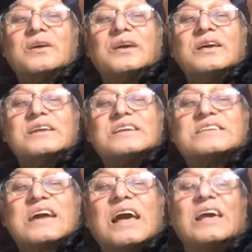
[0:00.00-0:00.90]
he
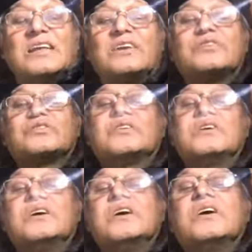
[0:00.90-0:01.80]
retails
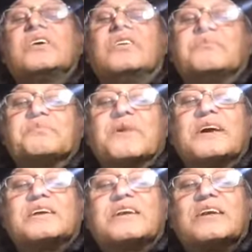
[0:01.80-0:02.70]

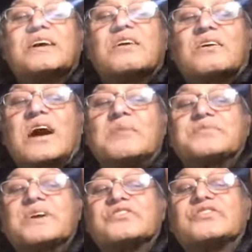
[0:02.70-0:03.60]
completely
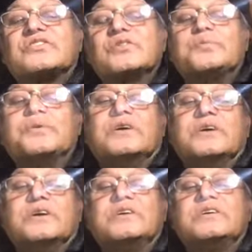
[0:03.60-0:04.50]
corrupt and
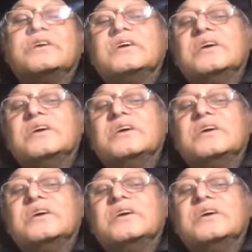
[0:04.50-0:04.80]
stupid,